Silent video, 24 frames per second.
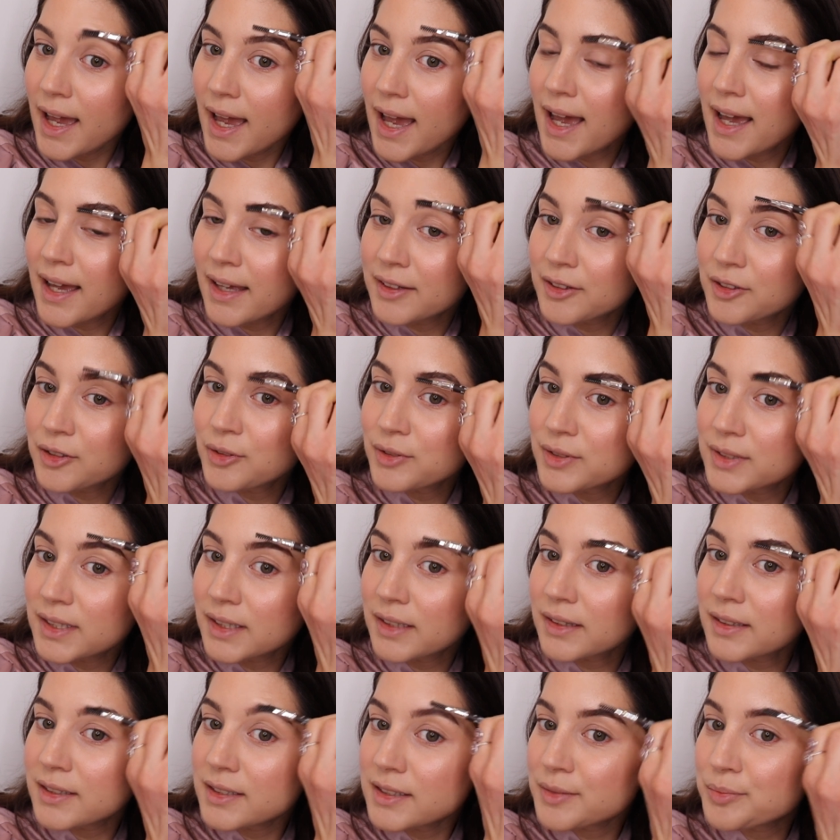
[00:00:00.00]
and
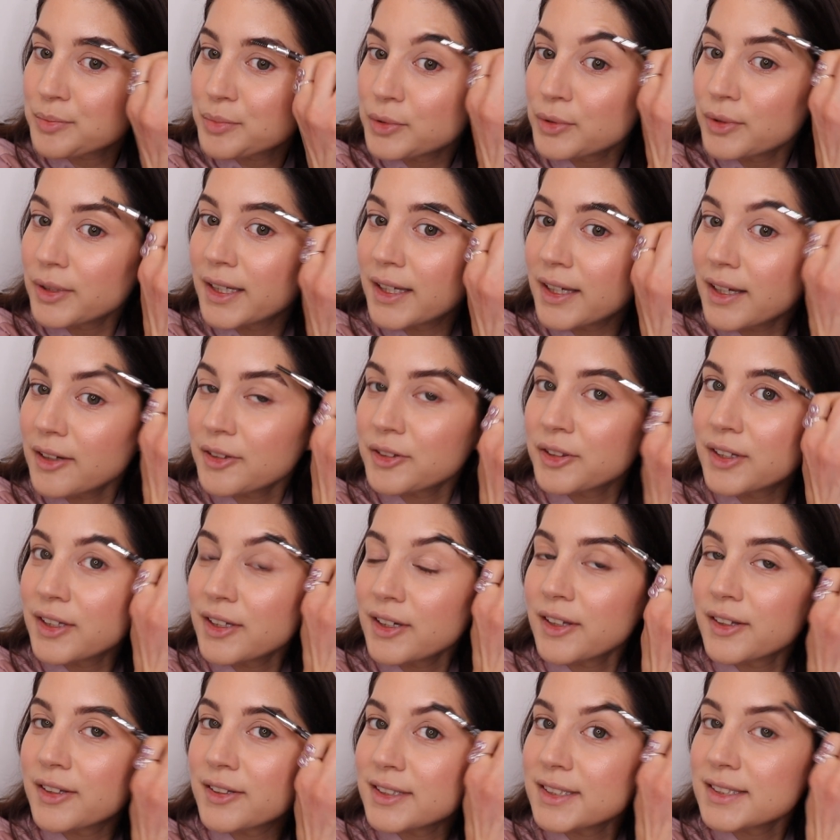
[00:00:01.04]
using the spoolie on the
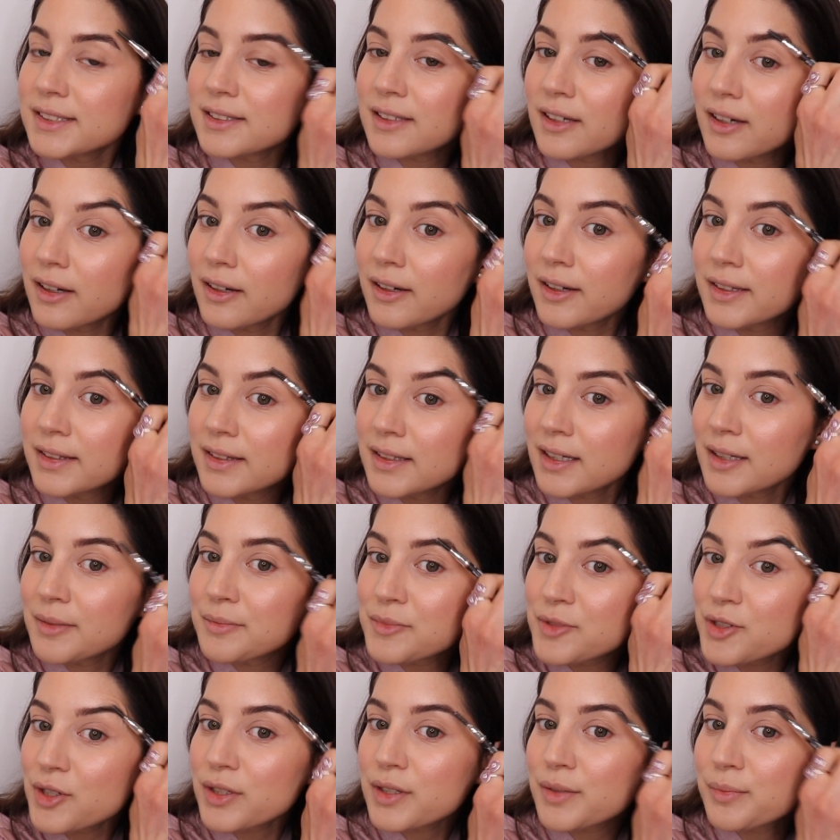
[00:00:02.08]
other side, I'm
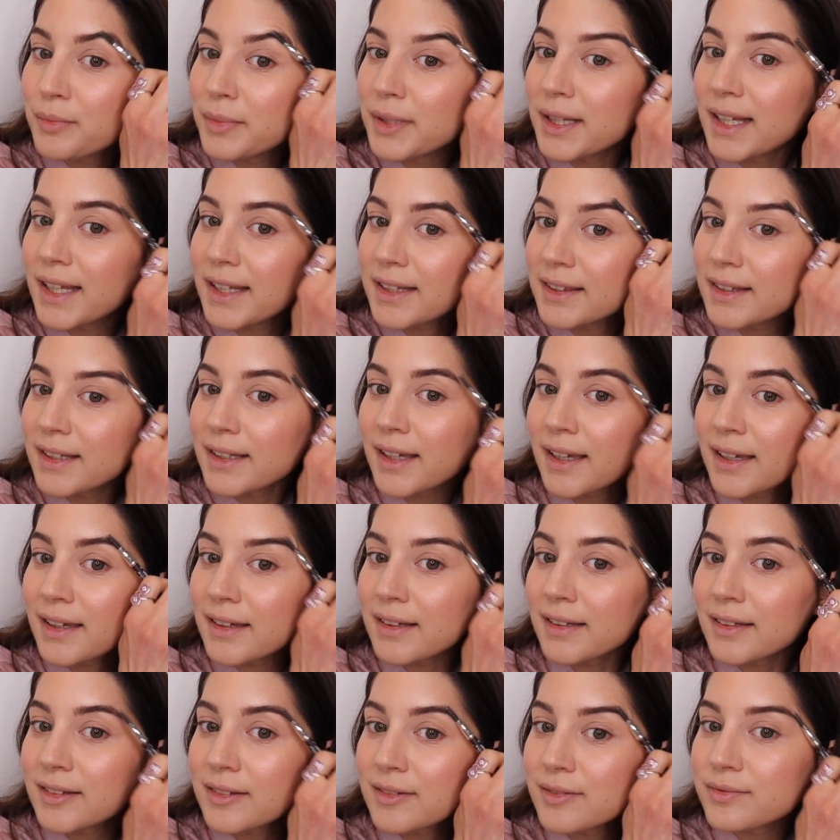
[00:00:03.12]
just blending it
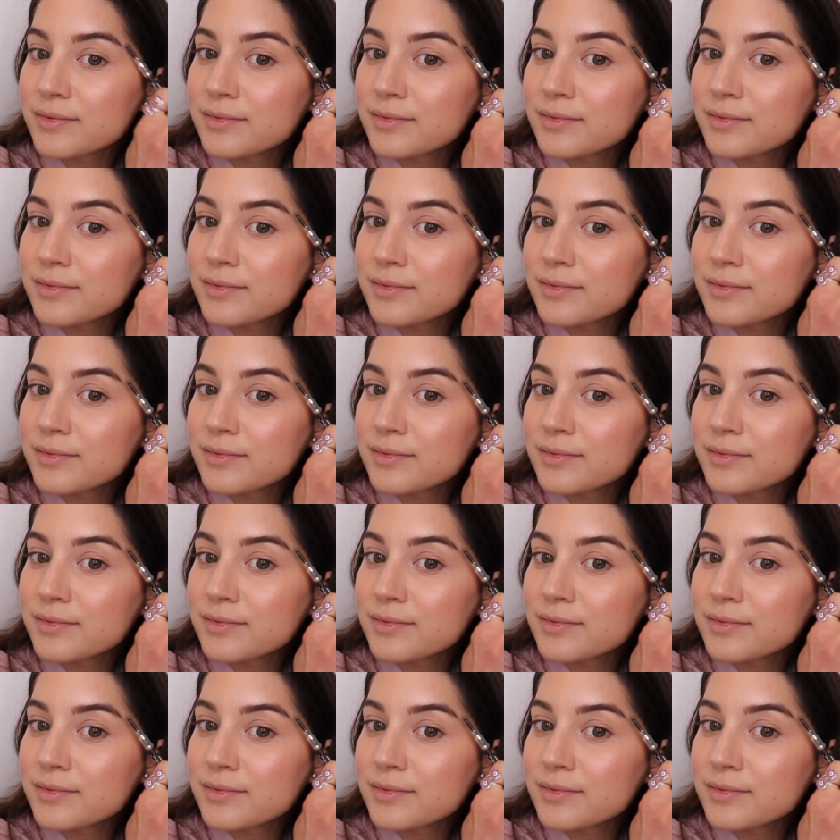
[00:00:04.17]
in.